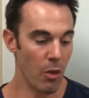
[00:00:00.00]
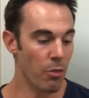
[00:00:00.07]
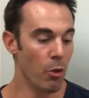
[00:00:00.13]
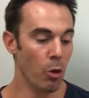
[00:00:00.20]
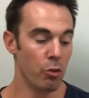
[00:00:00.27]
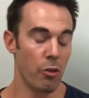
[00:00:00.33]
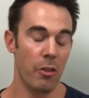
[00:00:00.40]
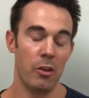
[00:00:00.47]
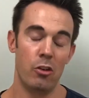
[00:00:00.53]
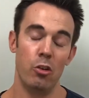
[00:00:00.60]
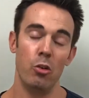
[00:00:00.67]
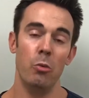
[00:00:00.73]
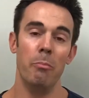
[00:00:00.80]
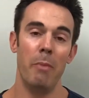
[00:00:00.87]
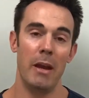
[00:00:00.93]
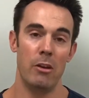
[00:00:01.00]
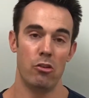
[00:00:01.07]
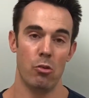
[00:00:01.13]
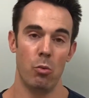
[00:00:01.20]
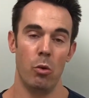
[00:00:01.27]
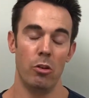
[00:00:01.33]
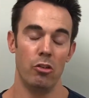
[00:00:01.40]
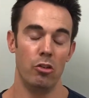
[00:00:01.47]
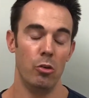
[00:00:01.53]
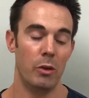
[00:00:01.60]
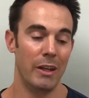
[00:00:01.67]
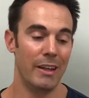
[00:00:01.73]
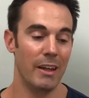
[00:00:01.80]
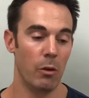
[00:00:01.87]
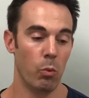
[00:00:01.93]
Those are the two major ones. You
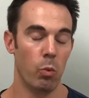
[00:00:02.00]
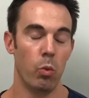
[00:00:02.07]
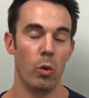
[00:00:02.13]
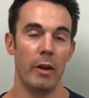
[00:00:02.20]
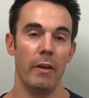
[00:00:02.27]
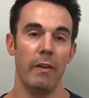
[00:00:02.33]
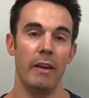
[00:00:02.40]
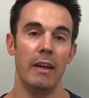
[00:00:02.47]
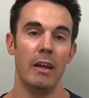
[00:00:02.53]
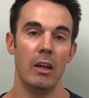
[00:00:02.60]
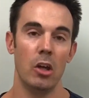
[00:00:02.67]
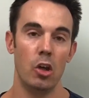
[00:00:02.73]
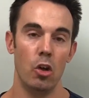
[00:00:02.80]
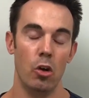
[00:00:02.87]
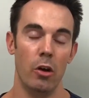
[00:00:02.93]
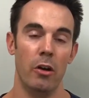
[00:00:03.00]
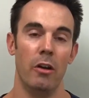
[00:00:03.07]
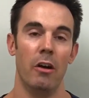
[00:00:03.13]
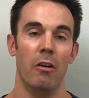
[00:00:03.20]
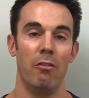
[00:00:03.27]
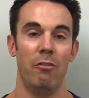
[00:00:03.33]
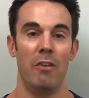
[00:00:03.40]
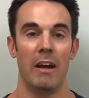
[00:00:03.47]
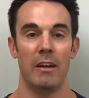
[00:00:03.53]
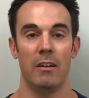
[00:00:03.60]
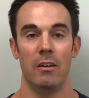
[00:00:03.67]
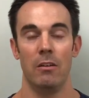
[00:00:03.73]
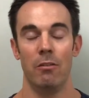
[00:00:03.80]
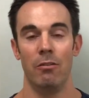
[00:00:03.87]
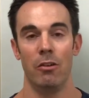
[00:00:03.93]
can get really good,
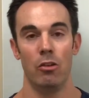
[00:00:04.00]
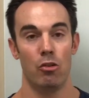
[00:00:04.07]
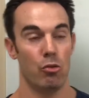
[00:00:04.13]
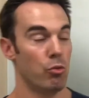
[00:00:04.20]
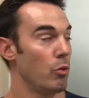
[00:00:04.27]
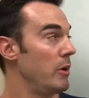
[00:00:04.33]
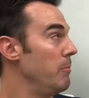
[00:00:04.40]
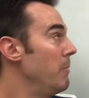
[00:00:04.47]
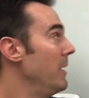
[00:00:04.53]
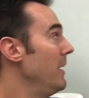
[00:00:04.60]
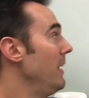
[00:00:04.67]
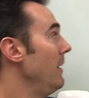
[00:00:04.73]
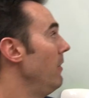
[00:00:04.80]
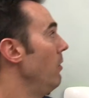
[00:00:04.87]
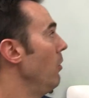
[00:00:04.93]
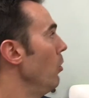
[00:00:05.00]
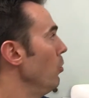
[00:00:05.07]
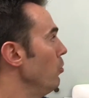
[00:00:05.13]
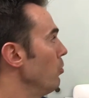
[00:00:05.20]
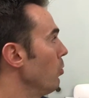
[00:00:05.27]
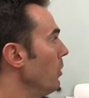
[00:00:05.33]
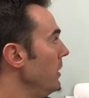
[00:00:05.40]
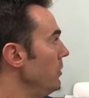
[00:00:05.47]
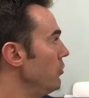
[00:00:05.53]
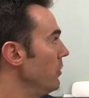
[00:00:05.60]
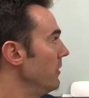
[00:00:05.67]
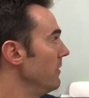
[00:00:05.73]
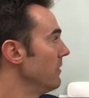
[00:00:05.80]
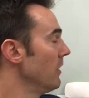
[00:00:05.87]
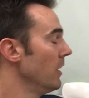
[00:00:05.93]
effective treatment in those
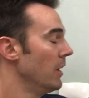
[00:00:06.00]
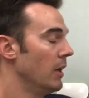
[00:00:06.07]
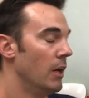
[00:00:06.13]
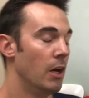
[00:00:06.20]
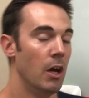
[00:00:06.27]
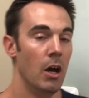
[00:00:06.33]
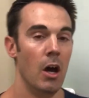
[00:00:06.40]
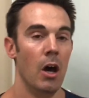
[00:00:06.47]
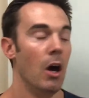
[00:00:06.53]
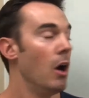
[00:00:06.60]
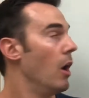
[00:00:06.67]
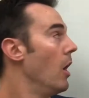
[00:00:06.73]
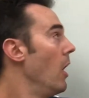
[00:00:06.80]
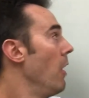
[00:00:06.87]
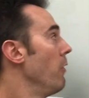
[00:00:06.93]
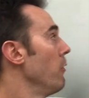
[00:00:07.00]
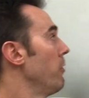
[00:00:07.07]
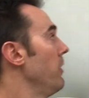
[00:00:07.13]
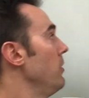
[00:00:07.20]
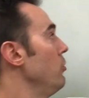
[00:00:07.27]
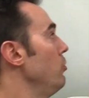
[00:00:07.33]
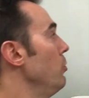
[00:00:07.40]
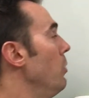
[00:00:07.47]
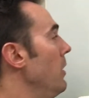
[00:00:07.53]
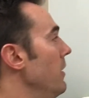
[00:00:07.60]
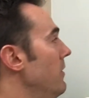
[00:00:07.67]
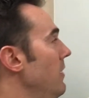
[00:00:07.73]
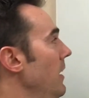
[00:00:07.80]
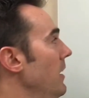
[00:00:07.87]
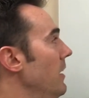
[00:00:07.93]
regions. Other things you want
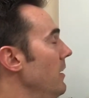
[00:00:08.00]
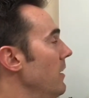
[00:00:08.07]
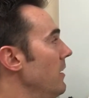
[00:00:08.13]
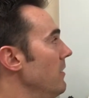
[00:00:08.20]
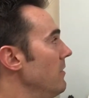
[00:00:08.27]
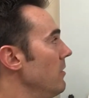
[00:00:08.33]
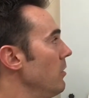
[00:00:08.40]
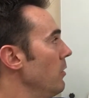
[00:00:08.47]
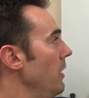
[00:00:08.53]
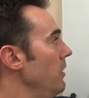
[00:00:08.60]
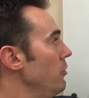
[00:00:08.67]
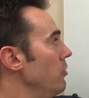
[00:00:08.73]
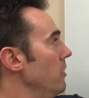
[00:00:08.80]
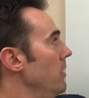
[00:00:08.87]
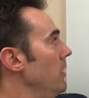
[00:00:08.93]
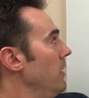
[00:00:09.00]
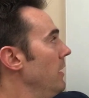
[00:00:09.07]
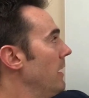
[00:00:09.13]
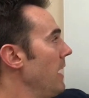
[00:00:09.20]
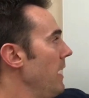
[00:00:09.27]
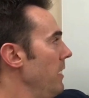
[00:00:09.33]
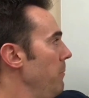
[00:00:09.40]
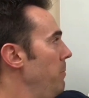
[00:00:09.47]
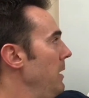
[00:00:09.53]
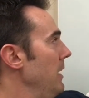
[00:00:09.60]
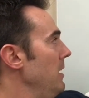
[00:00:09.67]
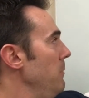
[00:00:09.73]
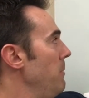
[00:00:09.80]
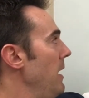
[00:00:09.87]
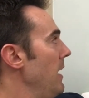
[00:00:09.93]
to take into consideration, it kind of
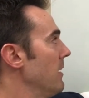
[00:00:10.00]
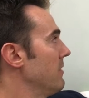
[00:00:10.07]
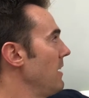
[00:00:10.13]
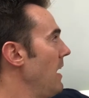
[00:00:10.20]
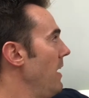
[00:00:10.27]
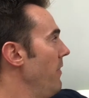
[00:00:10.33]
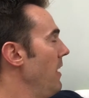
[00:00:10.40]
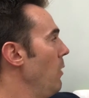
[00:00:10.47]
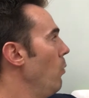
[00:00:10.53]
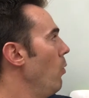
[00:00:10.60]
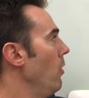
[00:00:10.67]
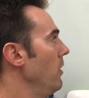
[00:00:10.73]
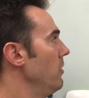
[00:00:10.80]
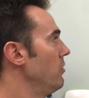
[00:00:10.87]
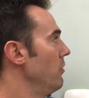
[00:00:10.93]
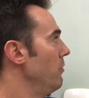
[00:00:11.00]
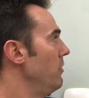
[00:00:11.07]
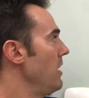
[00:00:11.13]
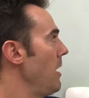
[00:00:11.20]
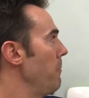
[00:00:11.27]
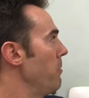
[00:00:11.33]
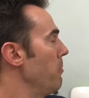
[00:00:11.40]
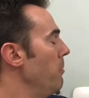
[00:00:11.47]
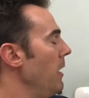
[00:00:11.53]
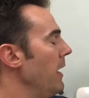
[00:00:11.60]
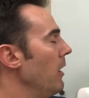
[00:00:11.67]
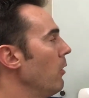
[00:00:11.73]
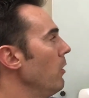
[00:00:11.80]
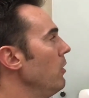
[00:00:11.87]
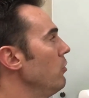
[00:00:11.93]
piggybacks on that 1 inch of depth, but
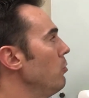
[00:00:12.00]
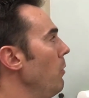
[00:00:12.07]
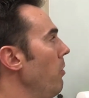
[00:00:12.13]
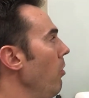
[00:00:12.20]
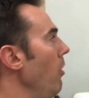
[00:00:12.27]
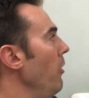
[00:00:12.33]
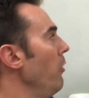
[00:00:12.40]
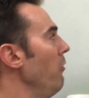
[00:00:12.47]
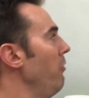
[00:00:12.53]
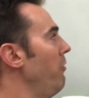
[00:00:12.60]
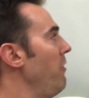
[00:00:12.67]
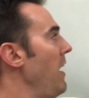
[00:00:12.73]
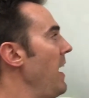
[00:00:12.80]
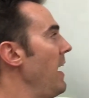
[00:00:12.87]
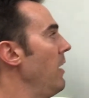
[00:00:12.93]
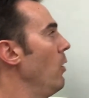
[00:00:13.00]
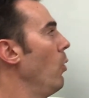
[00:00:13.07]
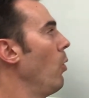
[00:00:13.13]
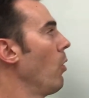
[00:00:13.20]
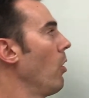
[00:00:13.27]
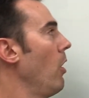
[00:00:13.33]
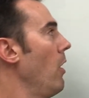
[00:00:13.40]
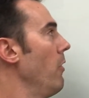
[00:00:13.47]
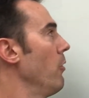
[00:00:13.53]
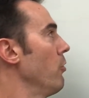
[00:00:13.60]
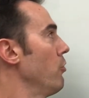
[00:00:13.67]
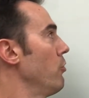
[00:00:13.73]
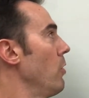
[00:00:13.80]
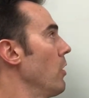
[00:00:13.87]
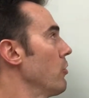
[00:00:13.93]
areas with little fat or other
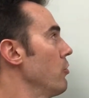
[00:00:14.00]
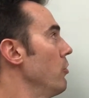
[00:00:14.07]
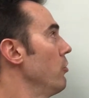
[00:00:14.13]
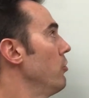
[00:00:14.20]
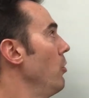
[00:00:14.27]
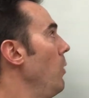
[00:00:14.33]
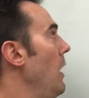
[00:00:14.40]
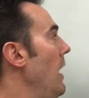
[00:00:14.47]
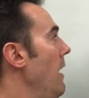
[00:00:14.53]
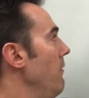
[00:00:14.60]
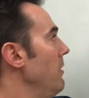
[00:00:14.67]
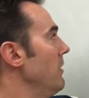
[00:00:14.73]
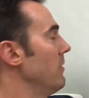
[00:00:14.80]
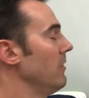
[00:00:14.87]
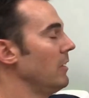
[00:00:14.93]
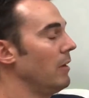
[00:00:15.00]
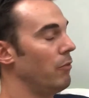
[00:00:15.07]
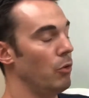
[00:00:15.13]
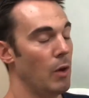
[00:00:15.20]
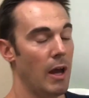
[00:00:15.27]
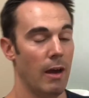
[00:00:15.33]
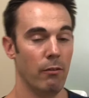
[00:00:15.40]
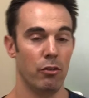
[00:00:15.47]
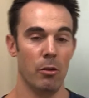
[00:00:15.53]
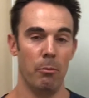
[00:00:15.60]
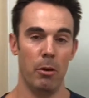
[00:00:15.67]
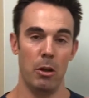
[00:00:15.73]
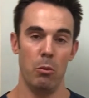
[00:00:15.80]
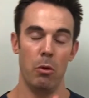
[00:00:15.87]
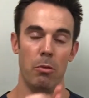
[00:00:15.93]
structure. So obviously if you have
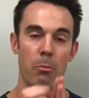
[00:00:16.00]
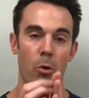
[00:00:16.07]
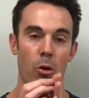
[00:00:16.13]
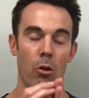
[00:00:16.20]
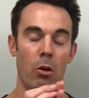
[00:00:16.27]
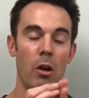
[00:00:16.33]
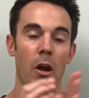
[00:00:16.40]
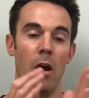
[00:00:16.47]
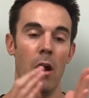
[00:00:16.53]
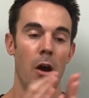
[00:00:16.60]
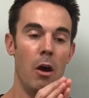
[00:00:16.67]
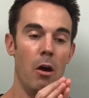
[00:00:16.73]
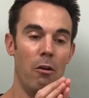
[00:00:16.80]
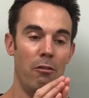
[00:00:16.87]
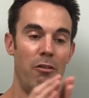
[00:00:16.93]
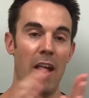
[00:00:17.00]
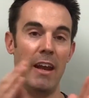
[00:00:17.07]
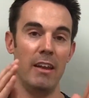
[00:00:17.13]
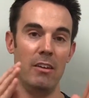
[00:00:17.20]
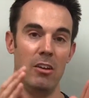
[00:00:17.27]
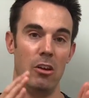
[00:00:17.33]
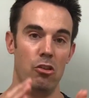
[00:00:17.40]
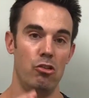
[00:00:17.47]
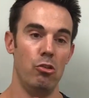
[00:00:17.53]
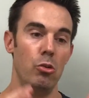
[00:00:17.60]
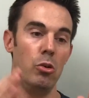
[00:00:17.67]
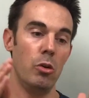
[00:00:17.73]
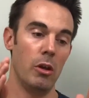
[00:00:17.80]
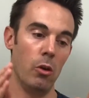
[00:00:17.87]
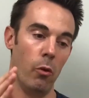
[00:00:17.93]
somebody with more fatty tissue,
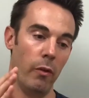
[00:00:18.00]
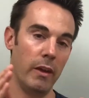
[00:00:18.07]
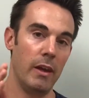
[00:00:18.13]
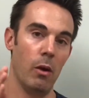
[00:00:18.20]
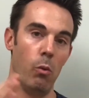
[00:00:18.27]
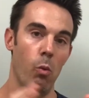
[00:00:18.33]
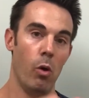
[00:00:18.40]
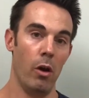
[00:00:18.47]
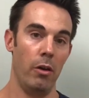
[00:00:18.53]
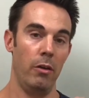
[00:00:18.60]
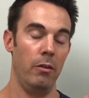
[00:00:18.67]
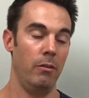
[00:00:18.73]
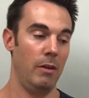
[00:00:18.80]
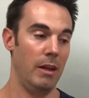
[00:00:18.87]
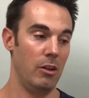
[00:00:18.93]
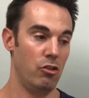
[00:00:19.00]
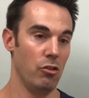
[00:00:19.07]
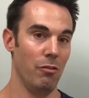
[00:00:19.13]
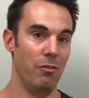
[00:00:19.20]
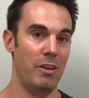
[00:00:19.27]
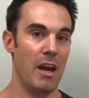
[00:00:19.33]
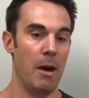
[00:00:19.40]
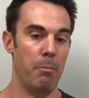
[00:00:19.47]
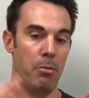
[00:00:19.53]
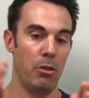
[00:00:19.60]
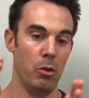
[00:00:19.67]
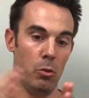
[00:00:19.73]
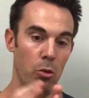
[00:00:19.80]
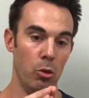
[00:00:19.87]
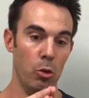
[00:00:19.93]
you can only get 1 inch of depth.
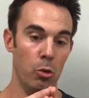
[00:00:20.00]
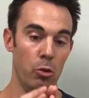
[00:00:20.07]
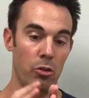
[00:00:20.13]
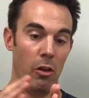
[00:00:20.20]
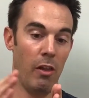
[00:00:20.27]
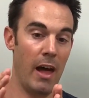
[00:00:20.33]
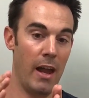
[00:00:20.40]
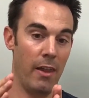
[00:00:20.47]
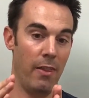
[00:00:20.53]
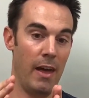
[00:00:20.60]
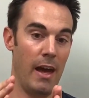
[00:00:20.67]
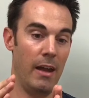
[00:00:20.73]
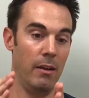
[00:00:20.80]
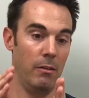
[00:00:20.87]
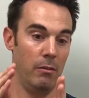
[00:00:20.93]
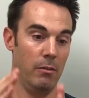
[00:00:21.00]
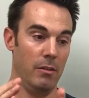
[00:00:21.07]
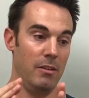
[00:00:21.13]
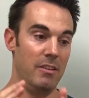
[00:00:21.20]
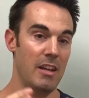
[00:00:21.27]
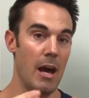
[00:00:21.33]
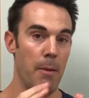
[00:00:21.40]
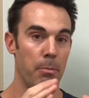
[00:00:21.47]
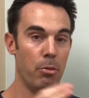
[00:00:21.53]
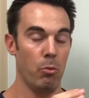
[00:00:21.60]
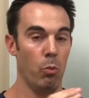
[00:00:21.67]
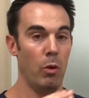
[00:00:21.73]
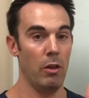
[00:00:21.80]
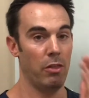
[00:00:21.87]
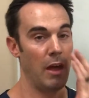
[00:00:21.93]
You lose a lot of that depth
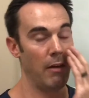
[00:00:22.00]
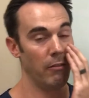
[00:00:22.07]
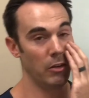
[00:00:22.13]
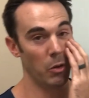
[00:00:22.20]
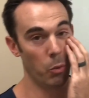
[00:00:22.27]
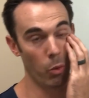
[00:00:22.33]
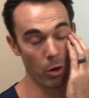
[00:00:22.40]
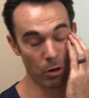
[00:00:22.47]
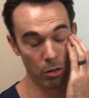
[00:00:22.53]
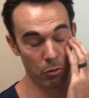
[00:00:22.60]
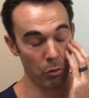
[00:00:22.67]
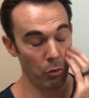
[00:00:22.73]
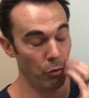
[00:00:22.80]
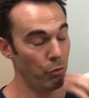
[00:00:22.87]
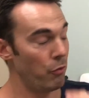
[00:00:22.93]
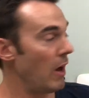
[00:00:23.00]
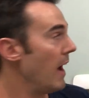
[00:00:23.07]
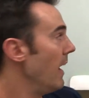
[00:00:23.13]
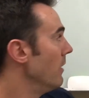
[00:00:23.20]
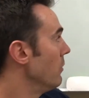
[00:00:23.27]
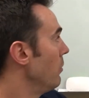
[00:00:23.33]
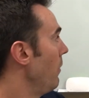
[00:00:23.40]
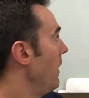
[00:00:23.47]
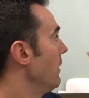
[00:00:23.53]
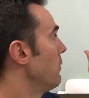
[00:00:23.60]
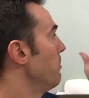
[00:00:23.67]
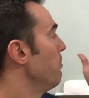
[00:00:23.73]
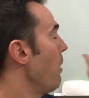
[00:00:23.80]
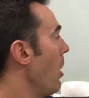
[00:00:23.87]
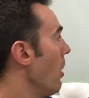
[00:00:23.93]
with having to work through fat. So that's
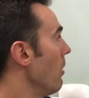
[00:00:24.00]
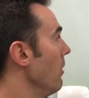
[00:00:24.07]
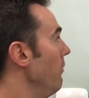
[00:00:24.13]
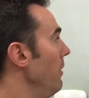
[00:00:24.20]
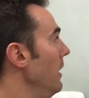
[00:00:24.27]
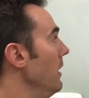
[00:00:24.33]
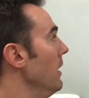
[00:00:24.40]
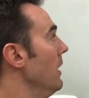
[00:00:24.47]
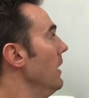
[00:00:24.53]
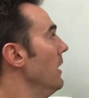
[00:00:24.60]
part of it.